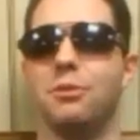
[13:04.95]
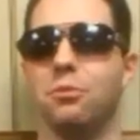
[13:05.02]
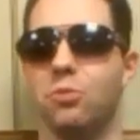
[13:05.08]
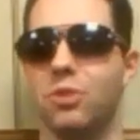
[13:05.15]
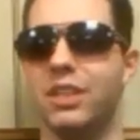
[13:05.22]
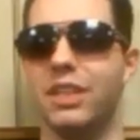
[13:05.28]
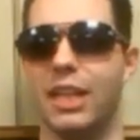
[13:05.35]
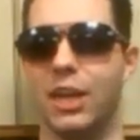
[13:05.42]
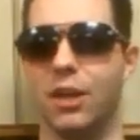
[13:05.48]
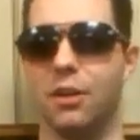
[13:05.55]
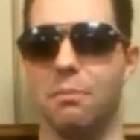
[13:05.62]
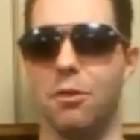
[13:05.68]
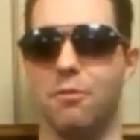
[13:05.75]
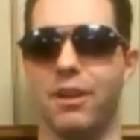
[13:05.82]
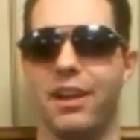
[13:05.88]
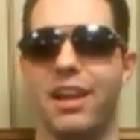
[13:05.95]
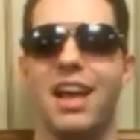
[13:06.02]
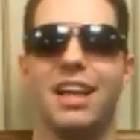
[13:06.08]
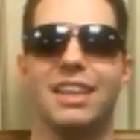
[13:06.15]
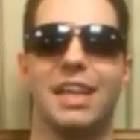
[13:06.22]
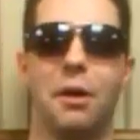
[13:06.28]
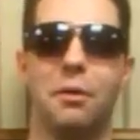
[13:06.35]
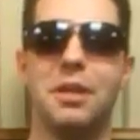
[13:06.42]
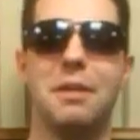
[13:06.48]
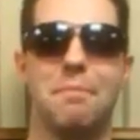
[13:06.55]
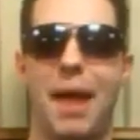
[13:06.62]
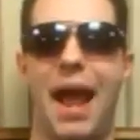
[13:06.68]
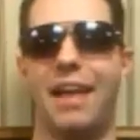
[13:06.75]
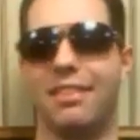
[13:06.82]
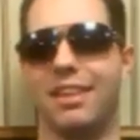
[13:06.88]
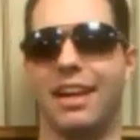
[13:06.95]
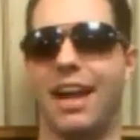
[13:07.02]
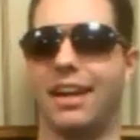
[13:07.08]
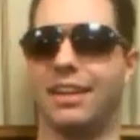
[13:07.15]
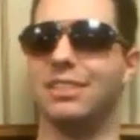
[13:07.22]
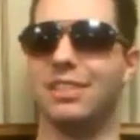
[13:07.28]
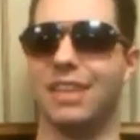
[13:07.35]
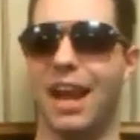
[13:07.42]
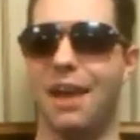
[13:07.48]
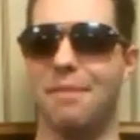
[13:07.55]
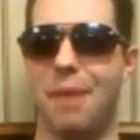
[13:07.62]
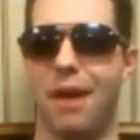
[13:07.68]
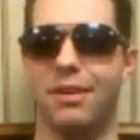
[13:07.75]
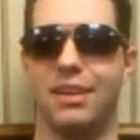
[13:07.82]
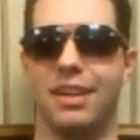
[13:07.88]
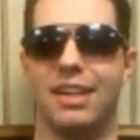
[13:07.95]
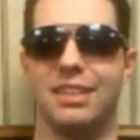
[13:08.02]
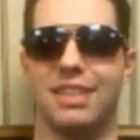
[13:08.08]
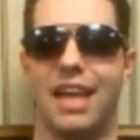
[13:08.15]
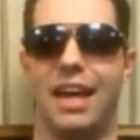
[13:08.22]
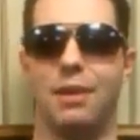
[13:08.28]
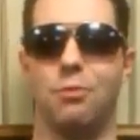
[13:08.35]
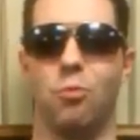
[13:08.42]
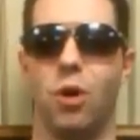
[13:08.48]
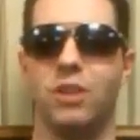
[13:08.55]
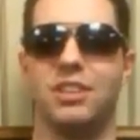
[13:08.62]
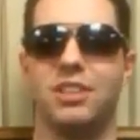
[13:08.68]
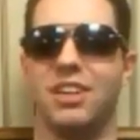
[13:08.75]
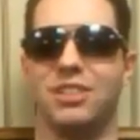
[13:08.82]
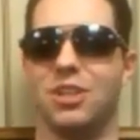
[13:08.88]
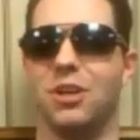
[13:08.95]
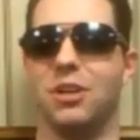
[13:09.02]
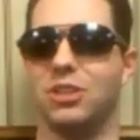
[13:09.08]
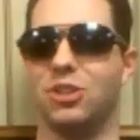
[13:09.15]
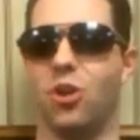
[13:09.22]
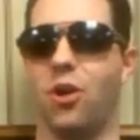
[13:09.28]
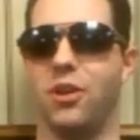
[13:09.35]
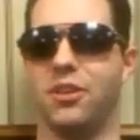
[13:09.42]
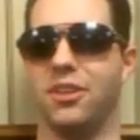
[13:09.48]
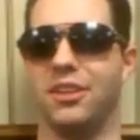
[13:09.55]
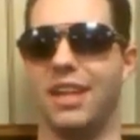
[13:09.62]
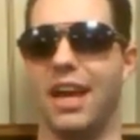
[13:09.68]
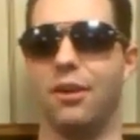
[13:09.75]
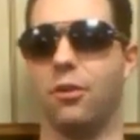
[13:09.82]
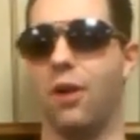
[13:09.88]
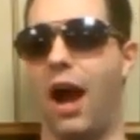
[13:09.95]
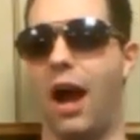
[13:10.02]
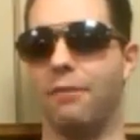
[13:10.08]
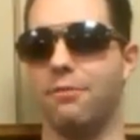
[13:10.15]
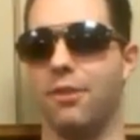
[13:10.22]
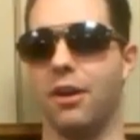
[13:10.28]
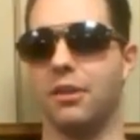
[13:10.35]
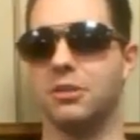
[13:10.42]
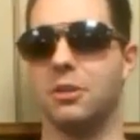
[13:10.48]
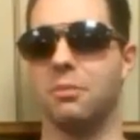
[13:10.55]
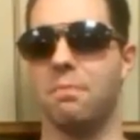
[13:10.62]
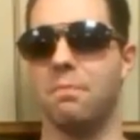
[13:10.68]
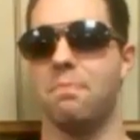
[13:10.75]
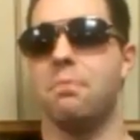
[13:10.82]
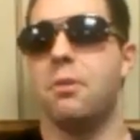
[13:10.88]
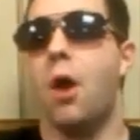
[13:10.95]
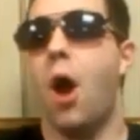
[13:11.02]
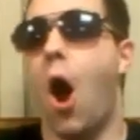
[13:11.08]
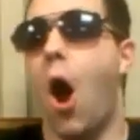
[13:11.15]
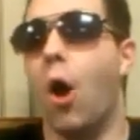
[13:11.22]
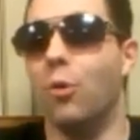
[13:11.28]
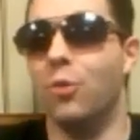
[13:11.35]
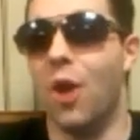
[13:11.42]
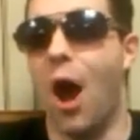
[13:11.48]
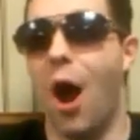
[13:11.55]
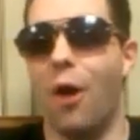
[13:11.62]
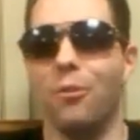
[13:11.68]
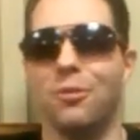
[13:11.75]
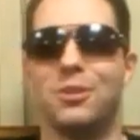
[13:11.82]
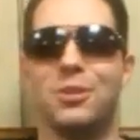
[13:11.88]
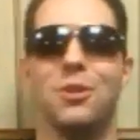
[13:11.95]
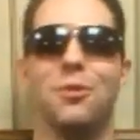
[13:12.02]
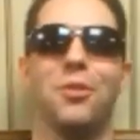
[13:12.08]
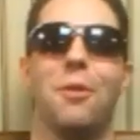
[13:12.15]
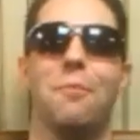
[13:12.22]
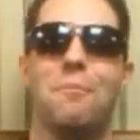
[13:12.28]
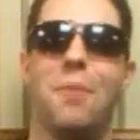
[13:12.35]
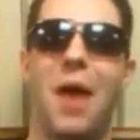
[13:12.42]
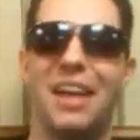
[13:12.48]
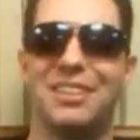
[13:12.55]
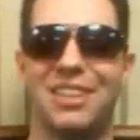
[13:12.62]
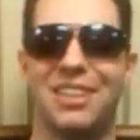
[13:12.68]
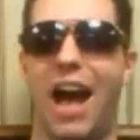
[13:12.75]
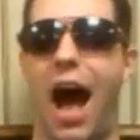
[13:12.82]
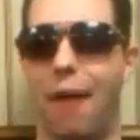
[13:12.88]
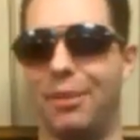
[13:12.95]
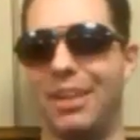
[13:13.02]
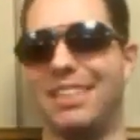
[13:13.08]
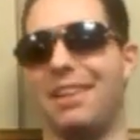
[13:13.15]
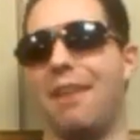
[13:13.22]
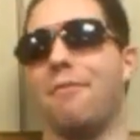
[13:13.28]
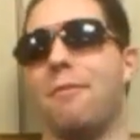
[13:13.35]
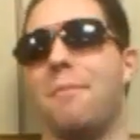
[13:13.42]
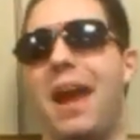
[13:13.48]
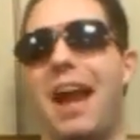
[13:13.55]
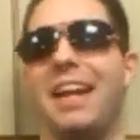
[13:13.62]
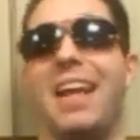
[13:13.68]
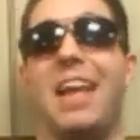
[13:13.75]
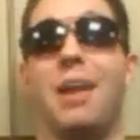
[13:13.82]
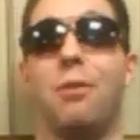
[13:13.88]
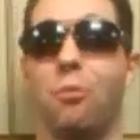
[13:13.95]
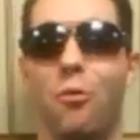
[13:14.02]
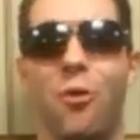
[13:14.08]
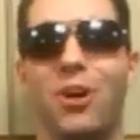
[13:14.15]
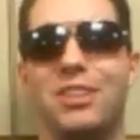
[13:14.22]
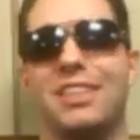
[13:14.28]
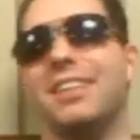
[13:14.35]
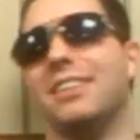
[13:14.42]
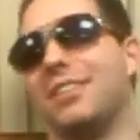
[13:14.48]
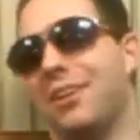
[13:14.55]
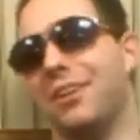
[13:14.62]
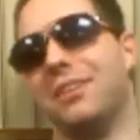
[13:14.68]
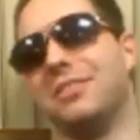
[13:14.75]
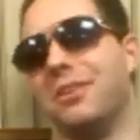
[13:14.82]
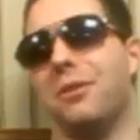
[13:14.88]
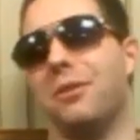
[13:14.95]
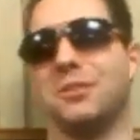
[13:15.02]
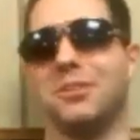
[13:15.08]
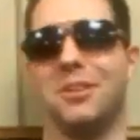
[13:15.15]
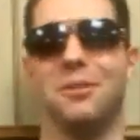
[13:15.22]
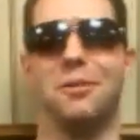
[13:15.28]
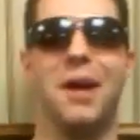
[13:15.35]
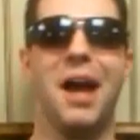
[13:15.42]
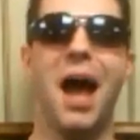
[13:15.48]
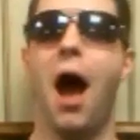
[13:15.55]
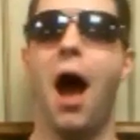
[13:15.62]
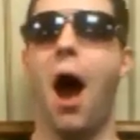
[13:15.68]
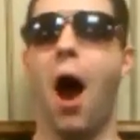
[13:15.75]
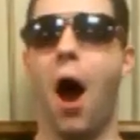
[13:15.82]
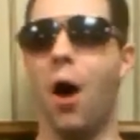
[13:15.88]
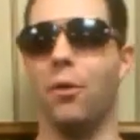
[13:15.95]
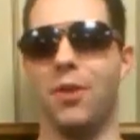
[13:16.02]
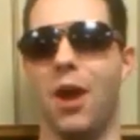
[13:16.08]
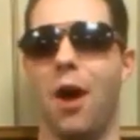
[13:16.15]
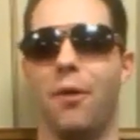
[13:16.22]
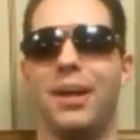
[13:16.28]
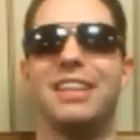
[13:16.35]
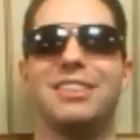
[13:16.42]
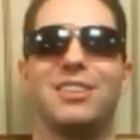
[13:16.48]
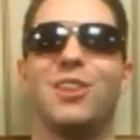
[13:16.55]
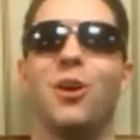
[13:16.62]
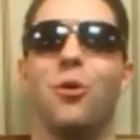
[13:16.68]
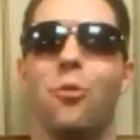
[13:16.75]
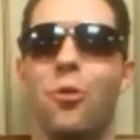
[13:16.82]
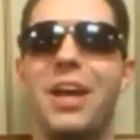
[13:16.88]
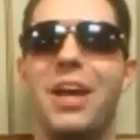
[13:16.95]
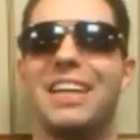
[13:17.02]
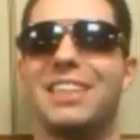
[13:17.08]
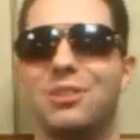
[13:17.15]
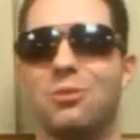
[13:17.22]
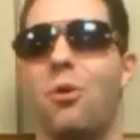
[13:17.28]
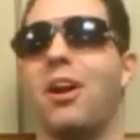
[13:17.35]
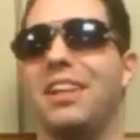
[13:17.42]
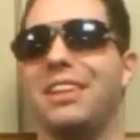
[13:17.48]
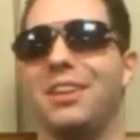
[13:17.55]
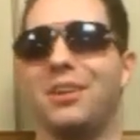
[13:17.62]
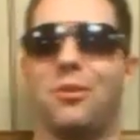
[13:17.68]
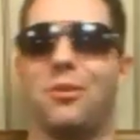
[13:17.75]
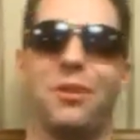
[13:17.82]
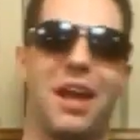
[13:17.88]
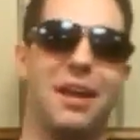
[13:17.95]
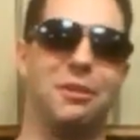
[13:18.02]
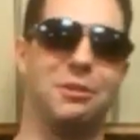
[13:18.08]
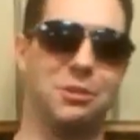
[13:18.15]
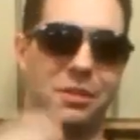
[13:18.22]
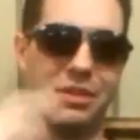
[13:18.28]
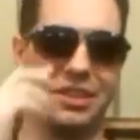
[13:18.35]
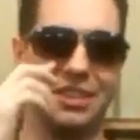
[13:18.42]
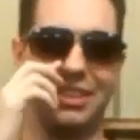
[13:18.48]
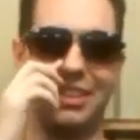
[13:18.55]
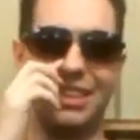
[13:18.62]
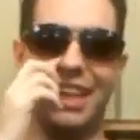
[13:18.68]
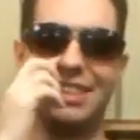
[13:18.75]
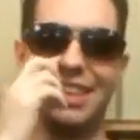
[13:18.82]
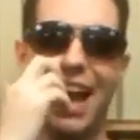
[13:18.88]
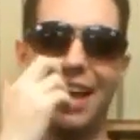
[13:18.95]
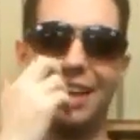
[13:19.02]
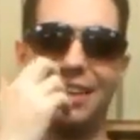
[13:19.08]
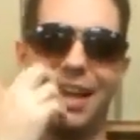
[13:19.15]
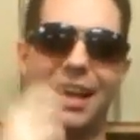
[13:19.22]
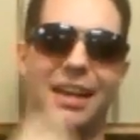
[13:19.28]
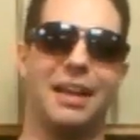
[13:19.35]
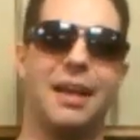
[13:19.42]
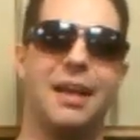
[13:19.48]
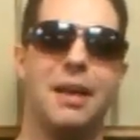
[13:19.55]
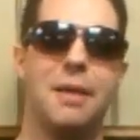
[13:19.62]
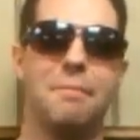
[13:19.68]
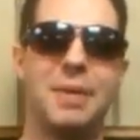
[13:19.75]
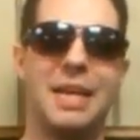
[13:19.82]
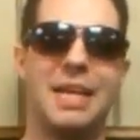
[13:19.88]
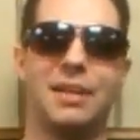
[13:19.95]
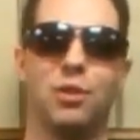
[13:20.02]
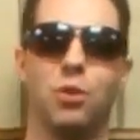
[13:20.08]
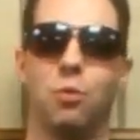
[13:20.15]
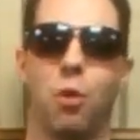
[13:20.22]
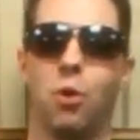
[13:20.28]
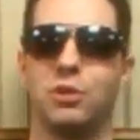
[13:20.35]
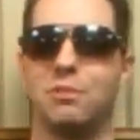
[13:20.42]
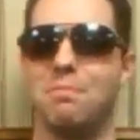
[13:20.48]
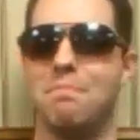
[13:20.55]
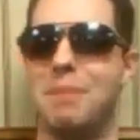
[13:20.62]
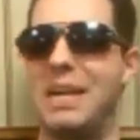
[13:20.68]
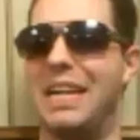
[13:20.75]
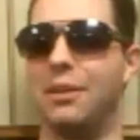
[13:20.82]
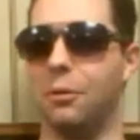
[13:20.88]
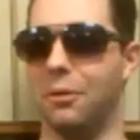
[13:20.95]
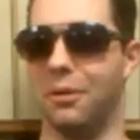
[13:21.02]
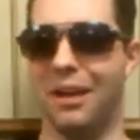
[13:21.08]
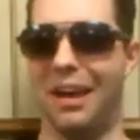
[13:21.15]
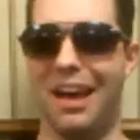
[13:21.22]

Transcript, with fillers: really good movie. The only bad thing I can say about it is that it wasn't as good as Shaun of the Dead or Hot Fuzz. Oh no, two of the best comedies ever made. It wasn't as good as those two. Oh no, it's the weakest one in the Cornetto trilogy. That's kind of like being the worst Beatle.